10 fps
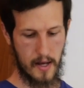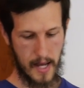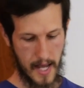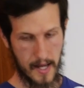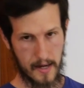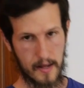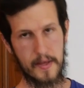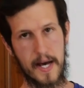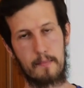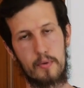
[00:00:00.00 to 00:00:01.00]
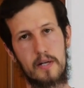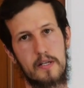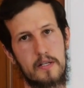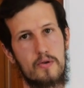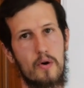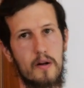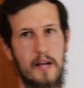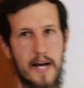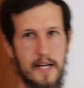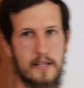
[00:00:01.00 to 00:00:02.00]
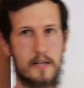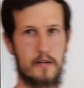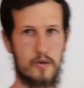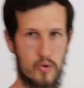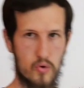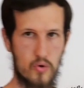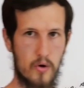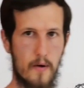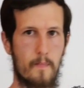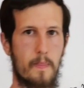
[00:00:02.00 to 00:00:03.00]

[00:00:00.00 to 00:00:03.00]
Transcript: And that brings us to our last tool